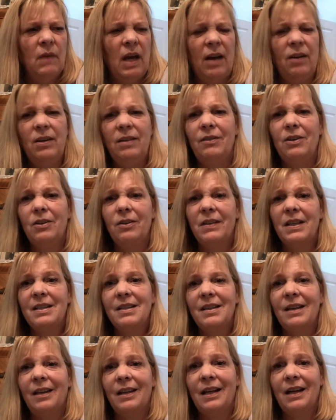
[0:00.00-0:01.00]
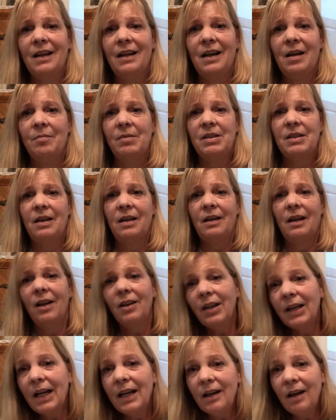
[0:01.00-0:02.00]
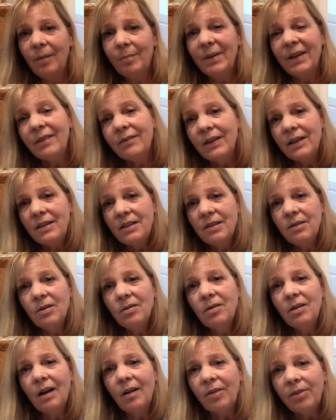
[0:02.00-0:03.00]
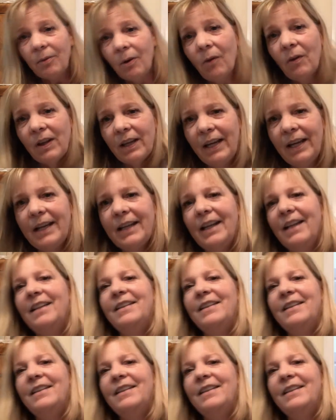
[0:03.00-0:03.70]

I don't even know if they sell that on Amazon. I'll look it up, and if they do, I'll throw a link